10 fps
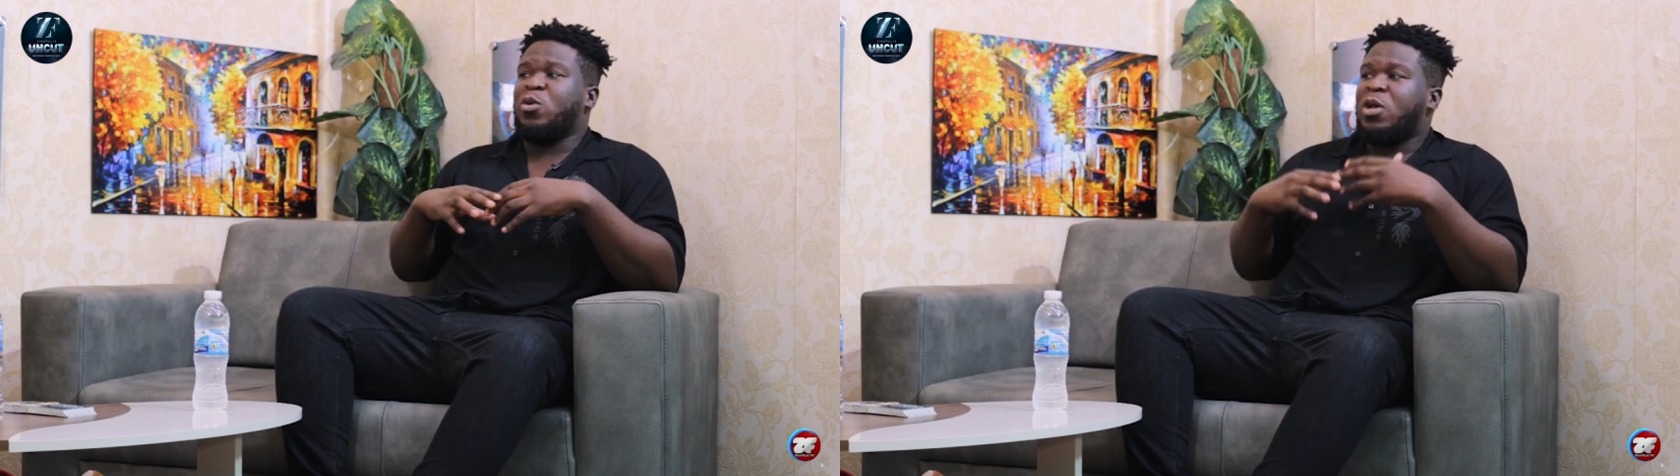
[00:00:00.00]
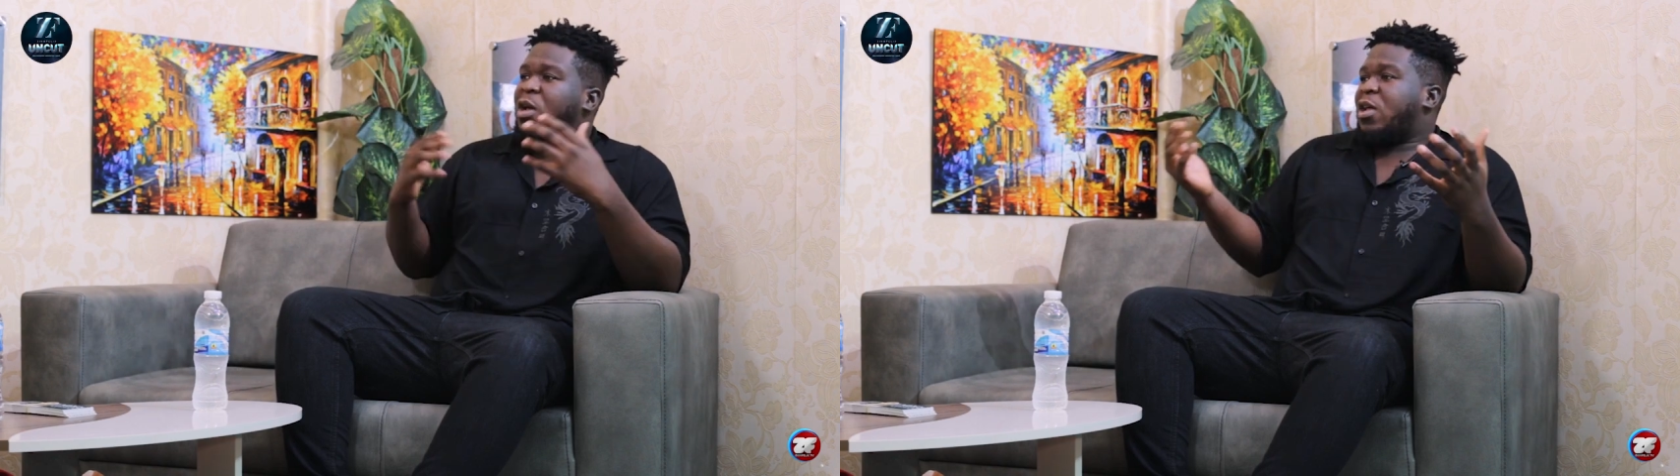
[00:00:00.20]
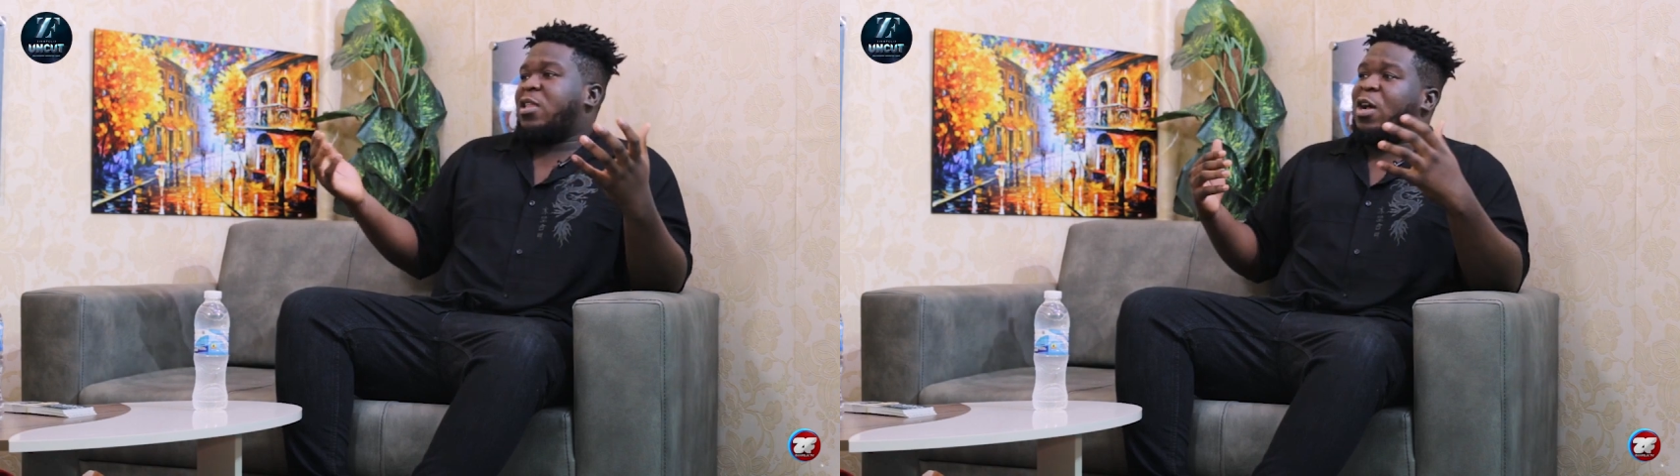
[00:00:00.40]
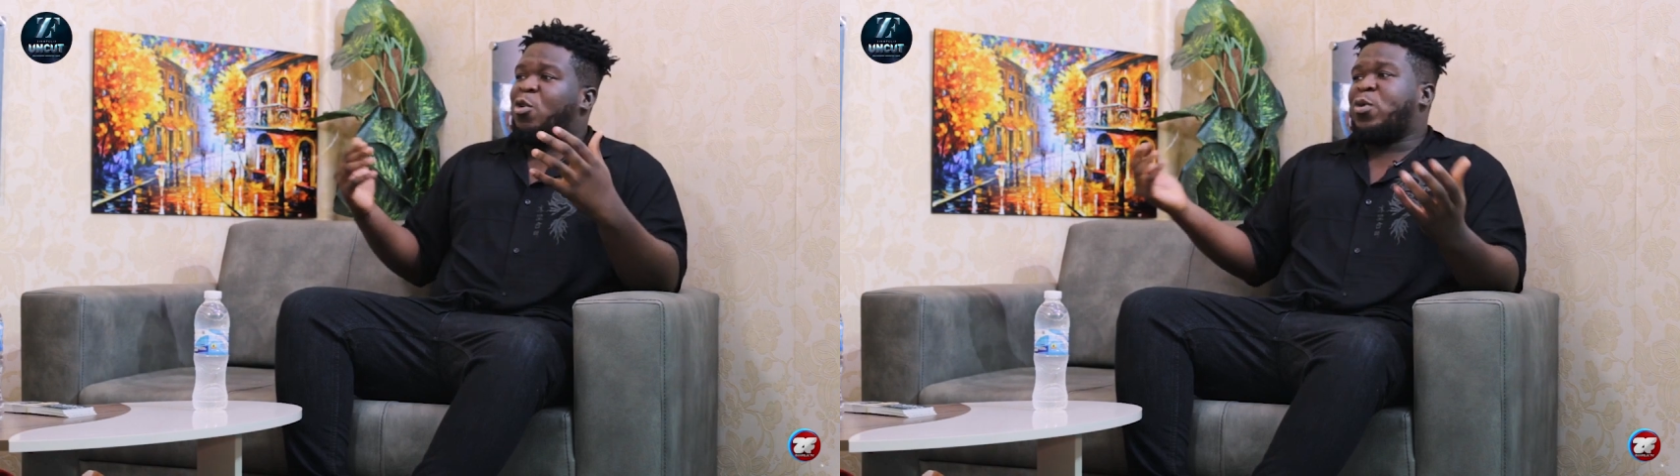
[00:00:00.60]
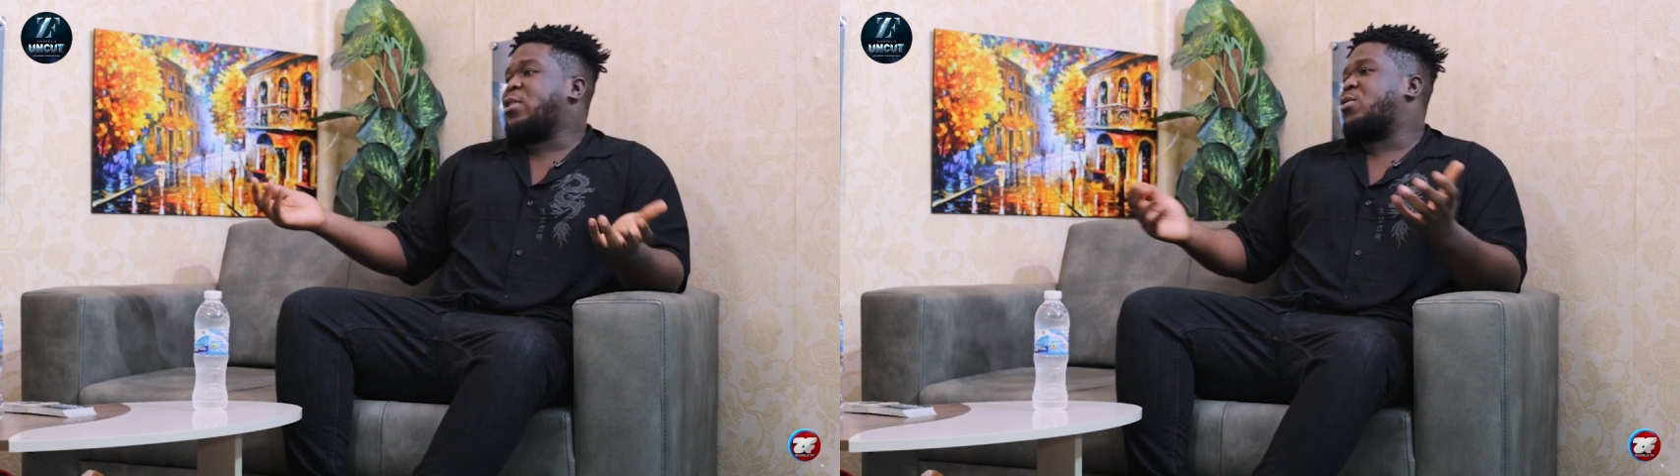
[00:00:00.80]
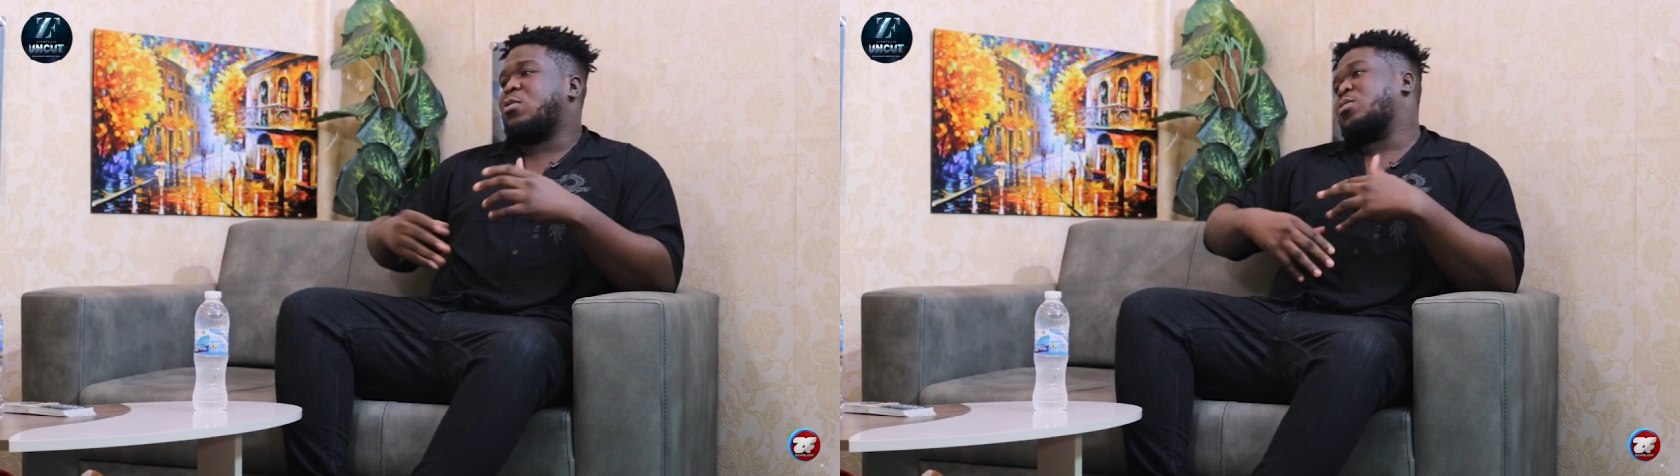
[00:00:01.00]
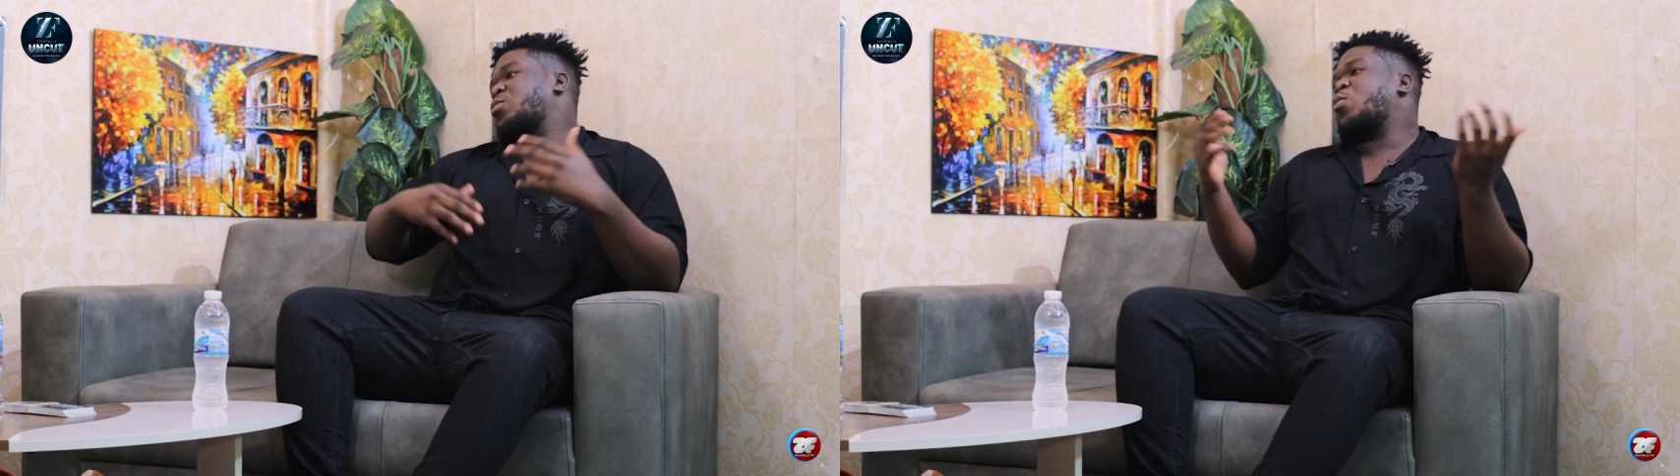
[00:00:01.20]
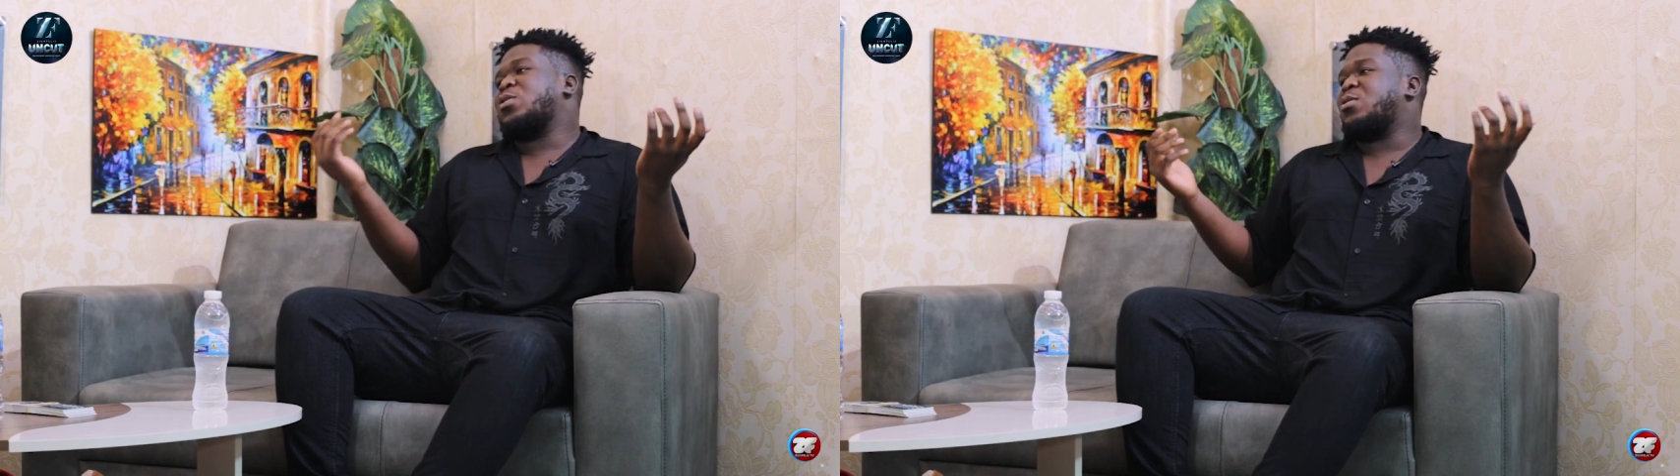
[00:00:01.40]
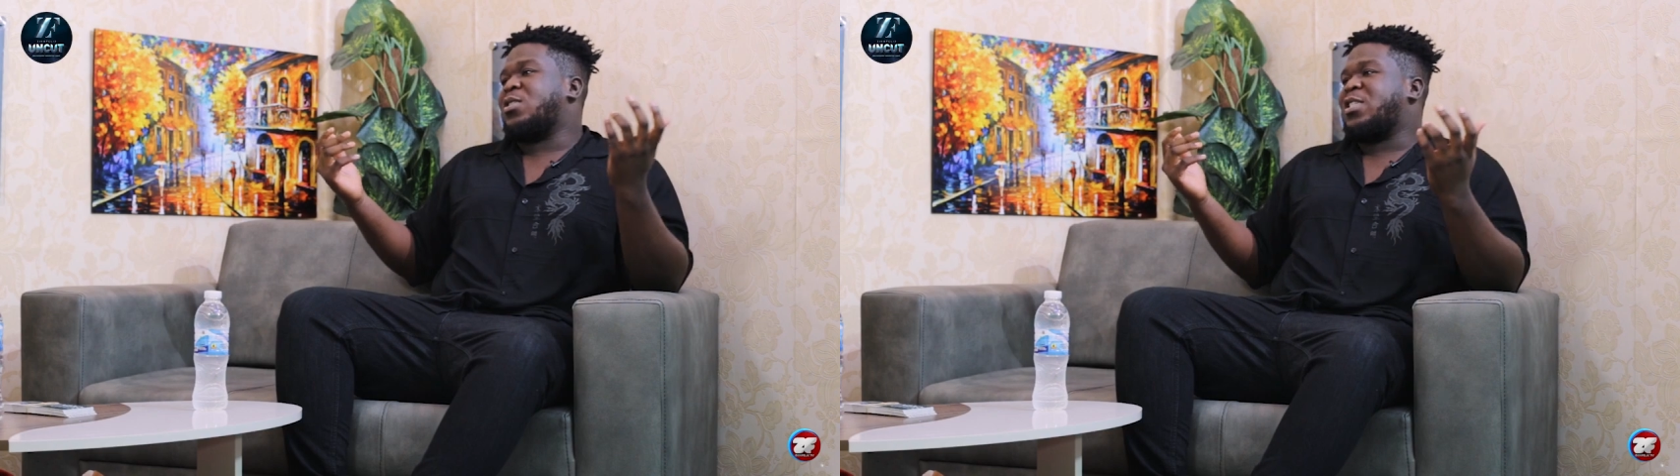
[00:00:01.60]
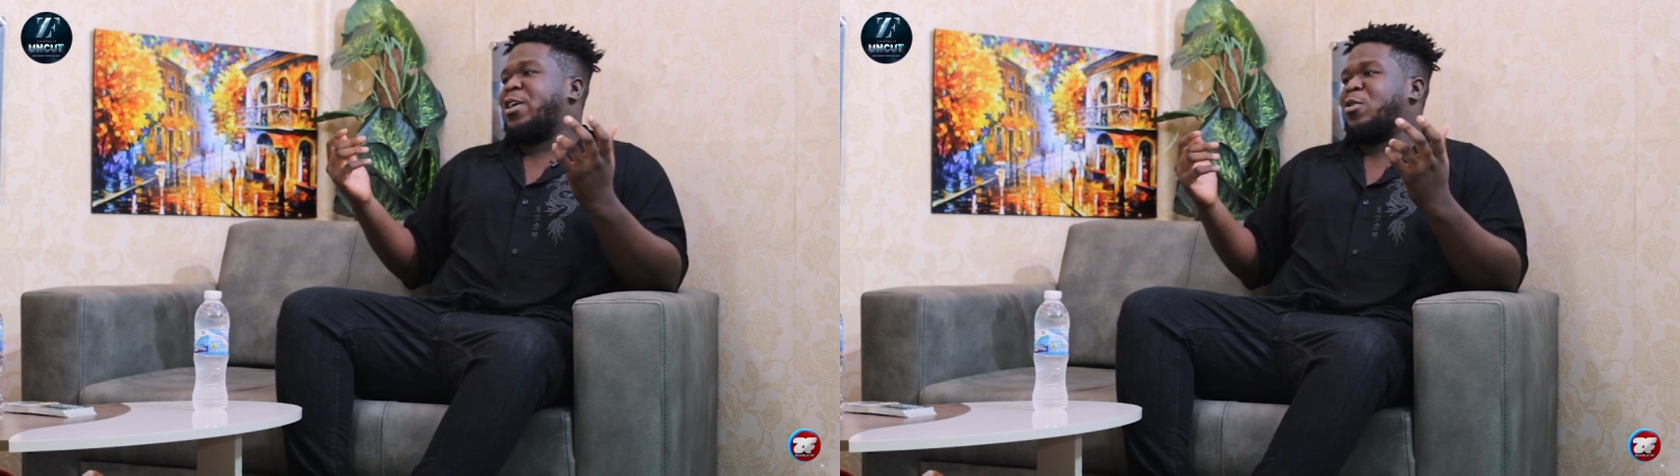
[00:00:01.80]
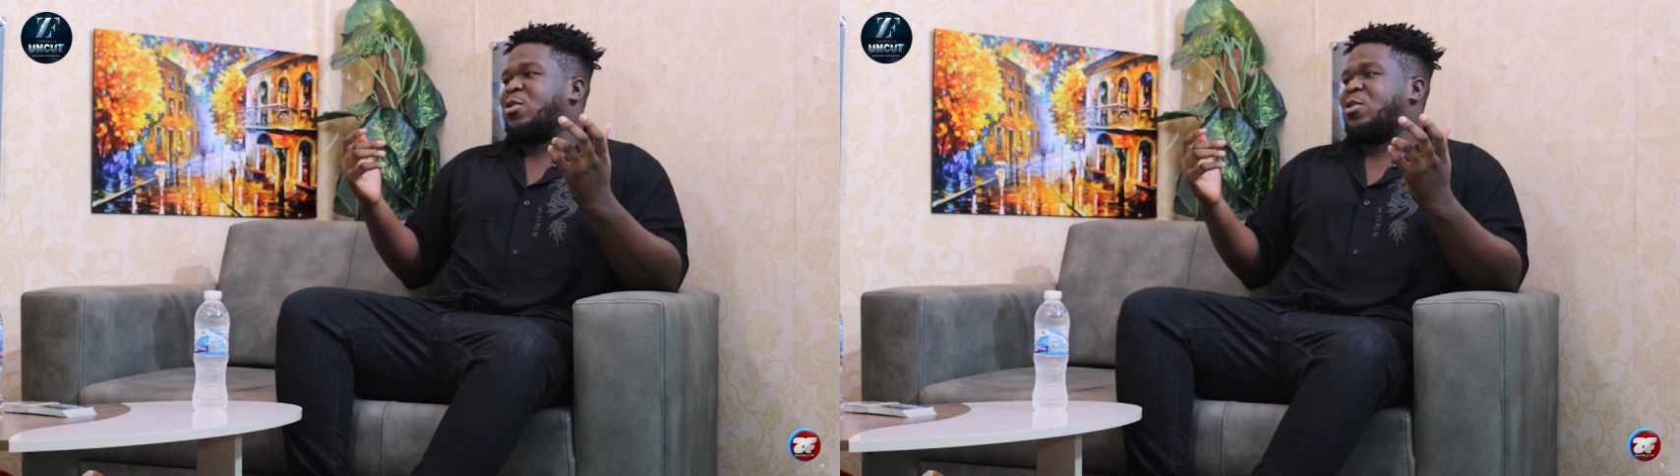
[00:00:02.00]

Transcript: they are quick to want to share your stuff.